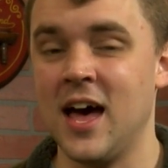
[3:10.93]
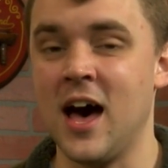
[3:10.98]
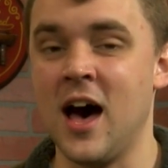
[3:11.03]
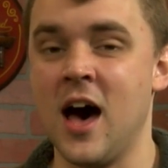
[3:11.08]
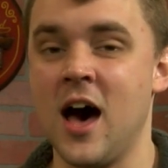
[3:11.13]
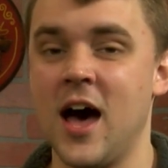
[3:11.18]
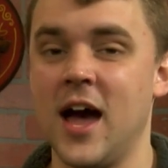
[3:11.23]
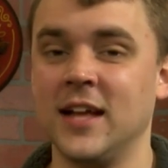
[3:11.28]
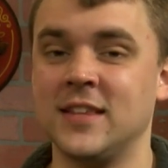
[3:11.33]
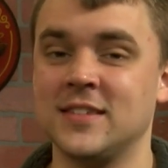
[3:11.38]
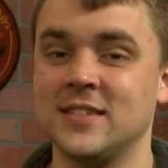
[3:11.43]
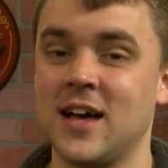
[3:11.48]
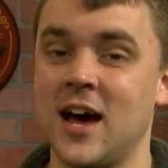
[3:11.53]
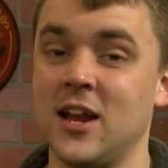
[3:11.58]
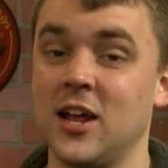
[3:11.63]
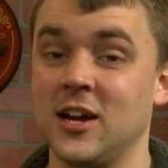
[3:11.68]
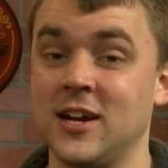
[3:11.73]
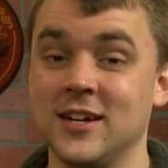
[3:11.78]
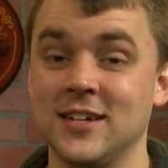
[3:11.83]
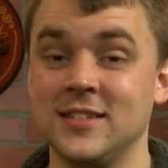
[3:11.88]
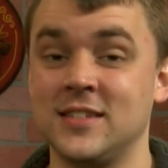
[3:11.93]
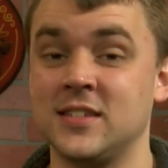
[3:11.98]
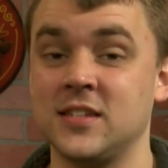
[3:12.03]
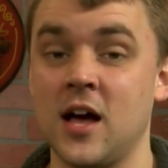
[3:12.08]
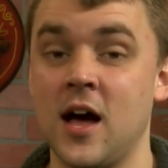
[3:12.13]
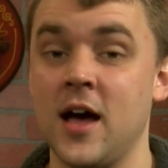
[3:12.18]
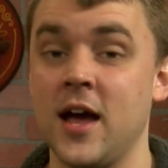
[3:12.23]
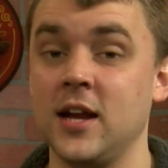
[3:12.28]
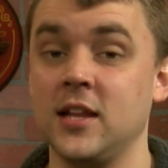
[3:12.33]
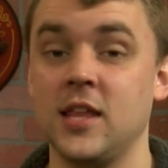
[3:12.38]
Uh, it's not a good
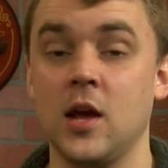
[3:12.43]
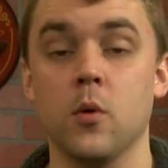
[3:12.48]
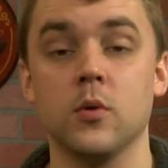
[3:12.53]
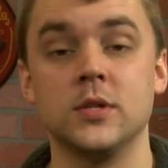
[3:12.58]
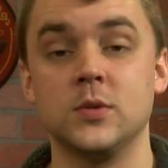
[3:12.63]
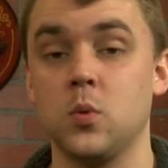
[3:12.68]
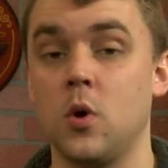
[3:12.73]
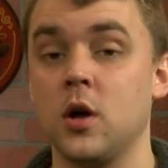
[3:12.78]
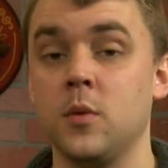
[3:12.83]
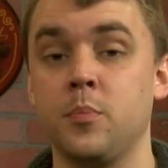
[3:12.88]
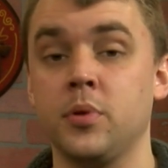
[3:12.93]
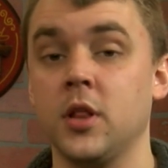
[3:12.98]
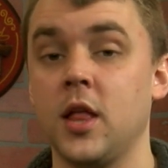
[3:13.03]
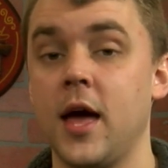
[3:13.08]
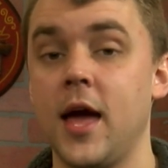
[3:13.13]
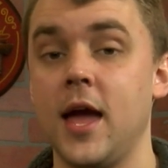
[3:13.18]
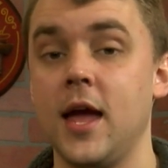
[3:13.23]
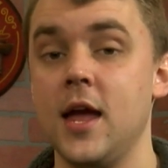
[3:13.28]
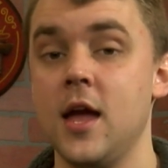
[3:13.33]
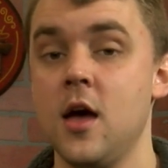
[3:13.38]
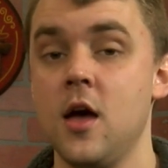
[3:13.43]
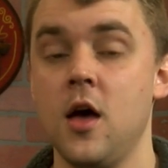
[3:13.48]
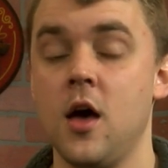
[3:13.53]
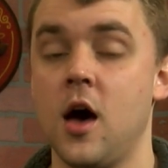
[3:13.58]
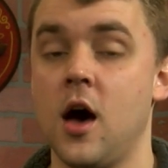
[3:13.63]
sign. There was one play,